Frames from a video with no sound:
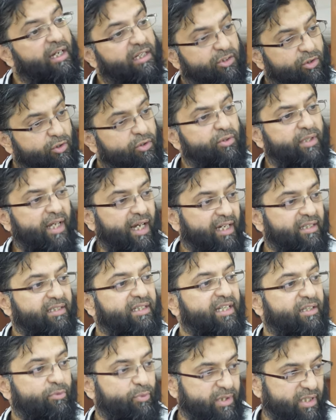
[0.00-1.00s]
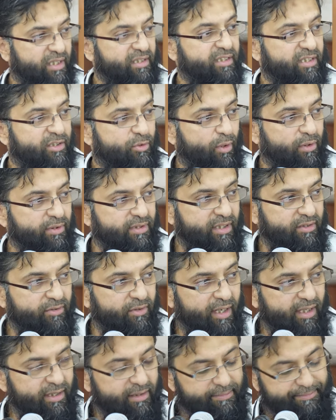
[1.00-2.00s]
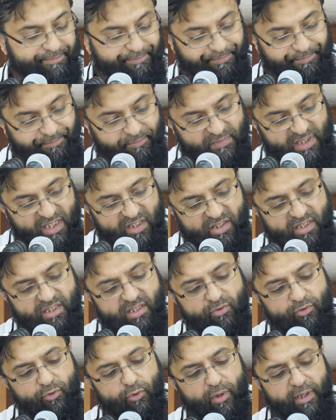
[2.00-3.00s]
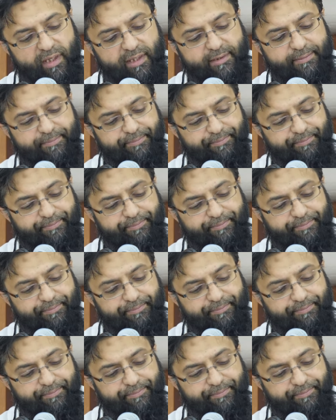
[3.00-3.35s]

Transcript: due to the hadith which I just quoted, right? This is the ruling.